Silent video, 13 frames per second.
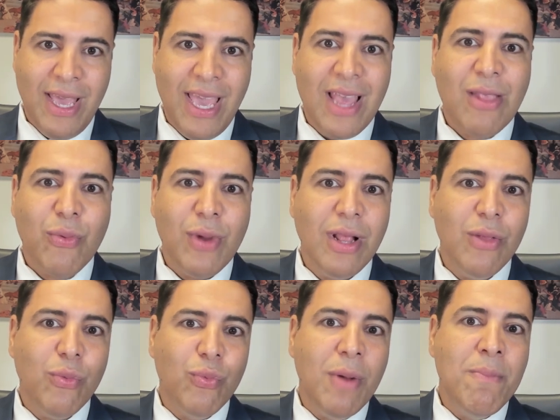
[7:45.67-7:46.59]

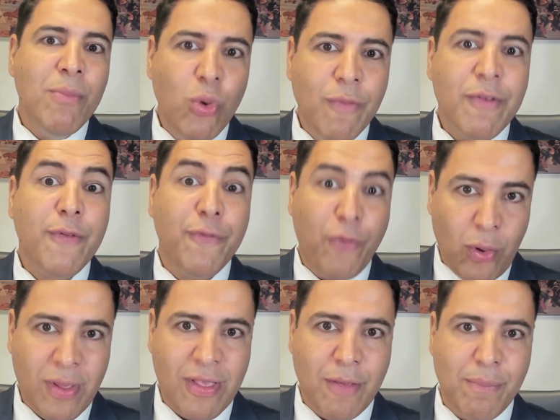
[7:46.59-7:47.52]
Israel removed
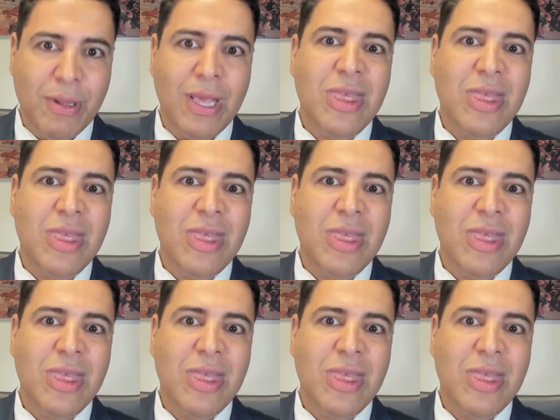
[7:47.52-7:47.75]
forcibly